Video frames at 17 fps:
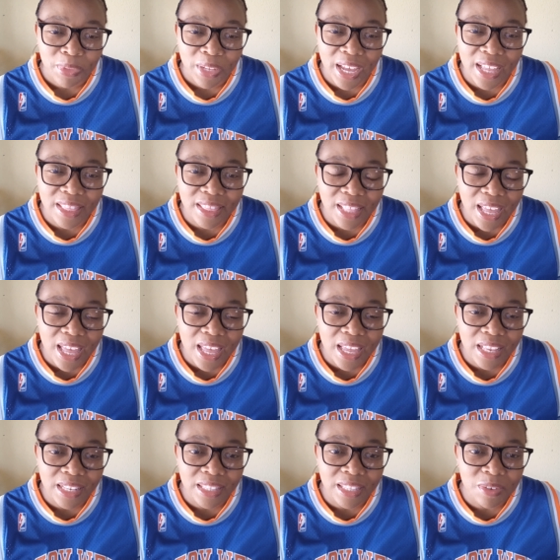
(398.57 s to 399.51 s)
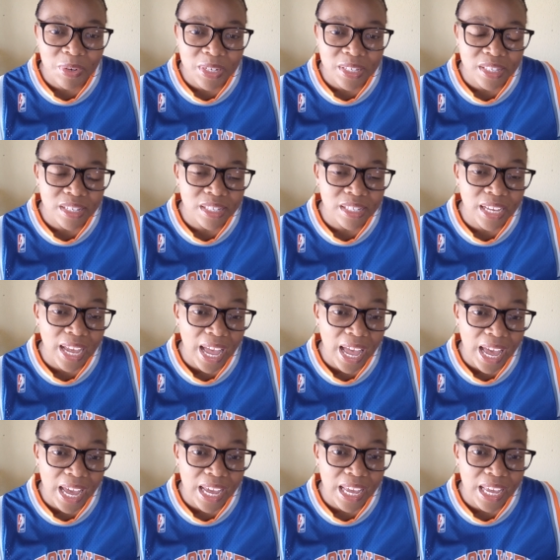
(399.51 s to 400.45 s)
And then there was this
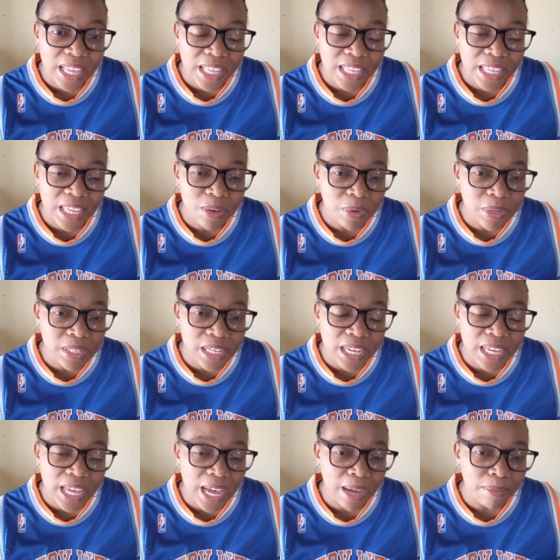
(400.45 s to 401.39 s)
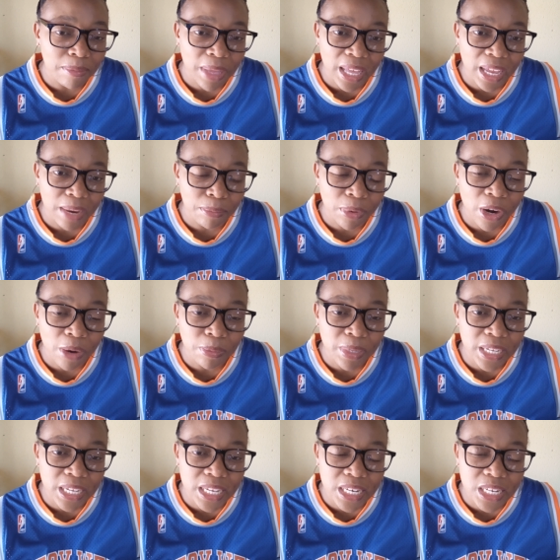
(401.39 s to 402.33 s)
guy. He was a young man,
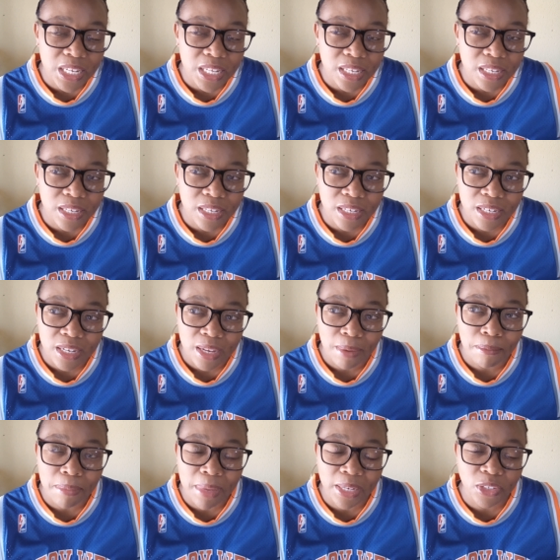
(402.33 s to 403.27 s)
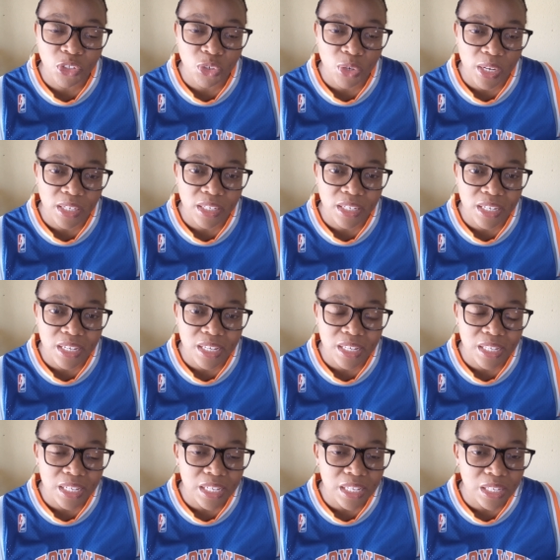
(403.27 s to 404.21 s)
probably in his mid
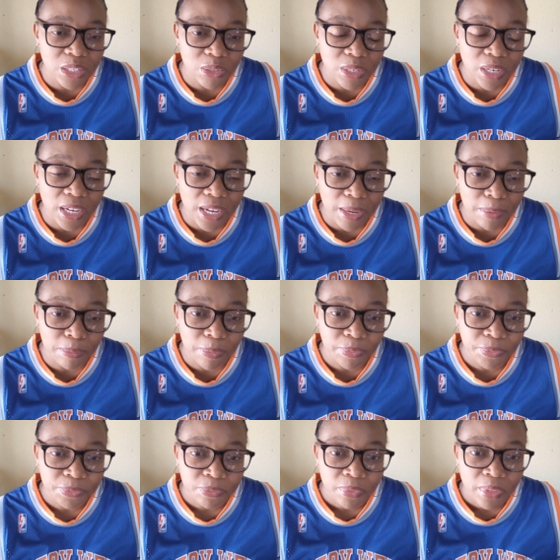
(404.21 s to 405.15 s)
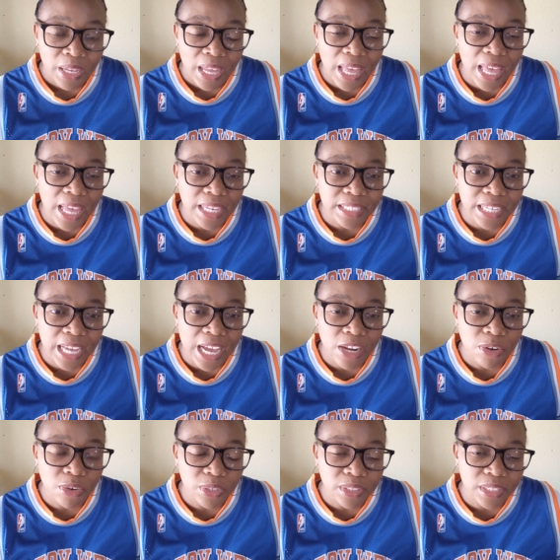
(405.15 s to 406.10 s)
20s. He stood up and I
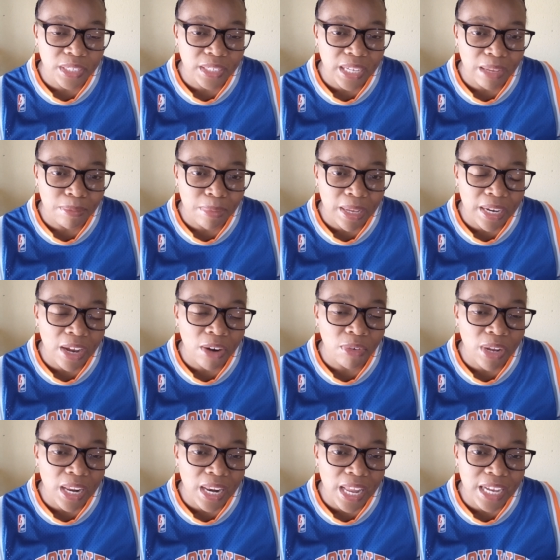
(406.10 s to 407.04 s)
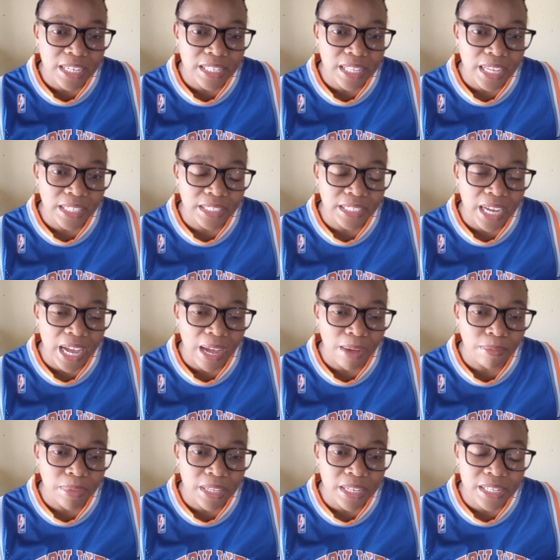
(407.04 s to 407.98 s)
looked at him and I realized that
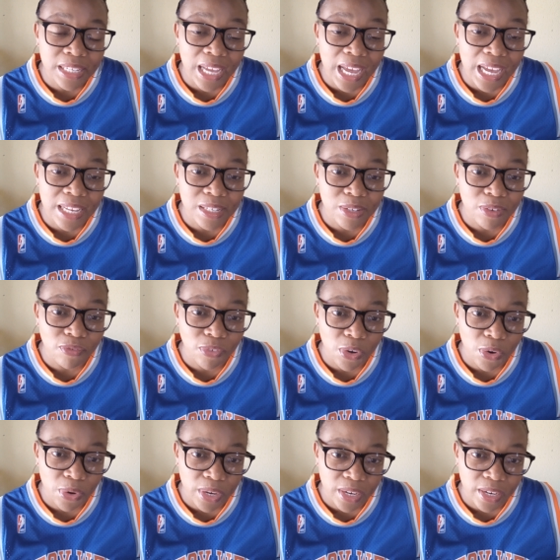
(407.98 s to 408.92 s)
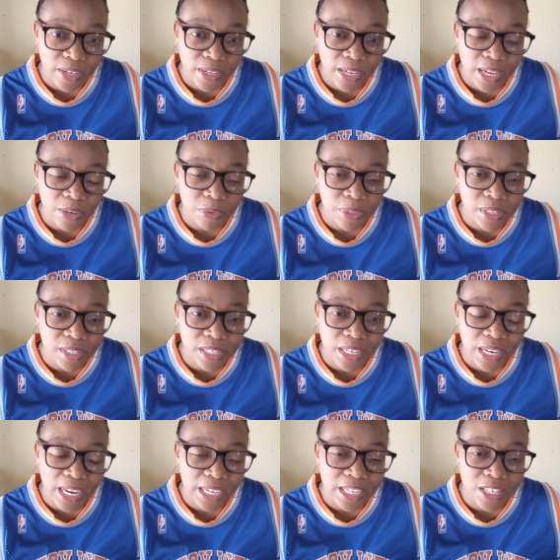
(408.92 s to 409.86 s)
um, this guy is a foreigner. I could see
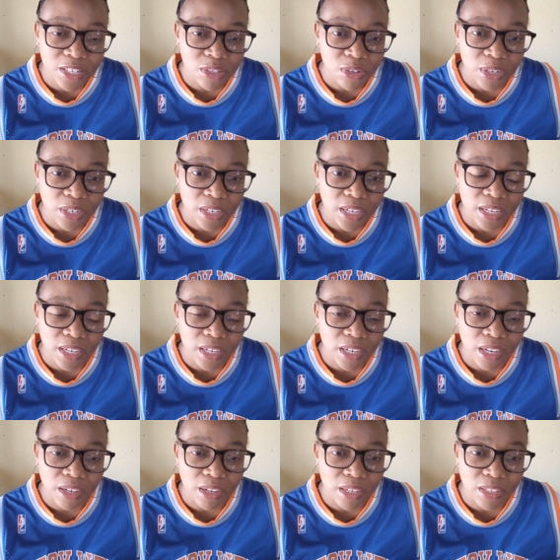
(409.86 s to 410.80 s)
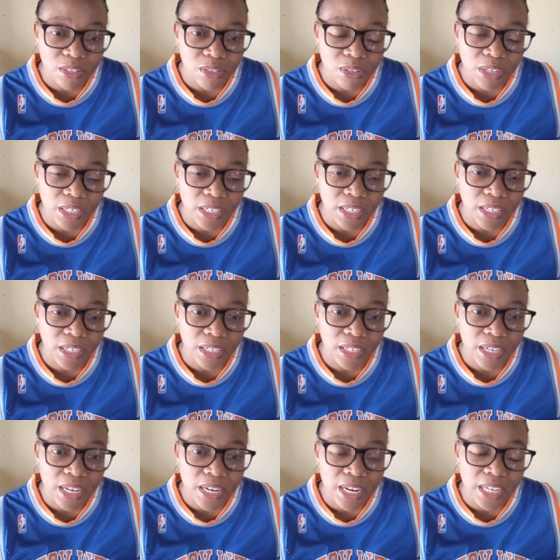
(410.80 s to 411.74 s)
like he's not a, he's not a,
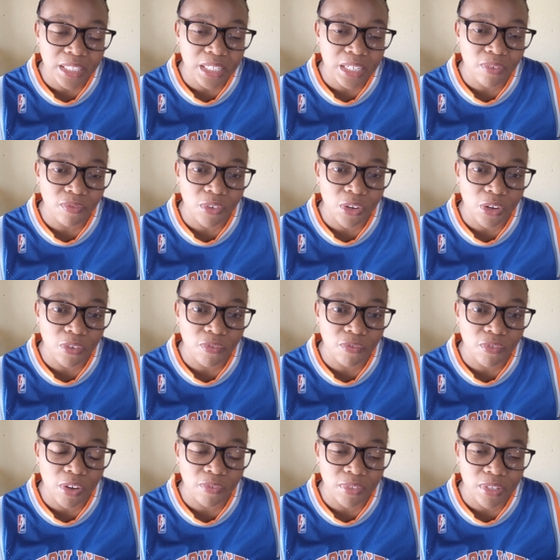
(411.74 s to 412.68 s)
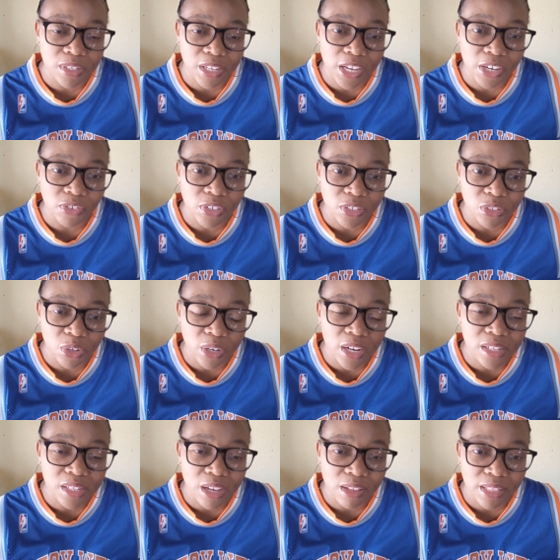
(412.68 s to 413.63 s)
a native of, of this country. He's not
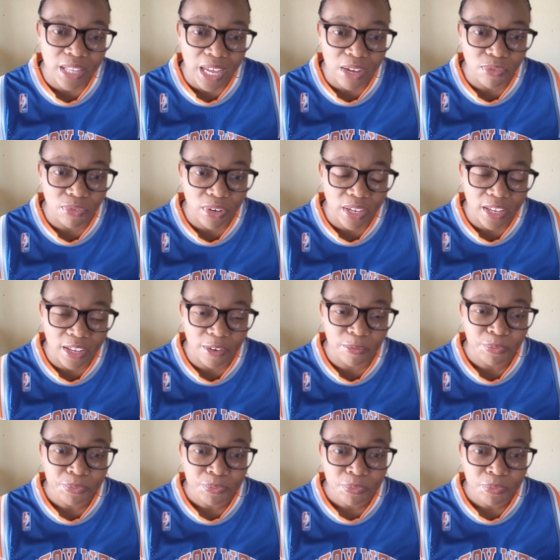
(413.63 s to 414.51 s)
a South African.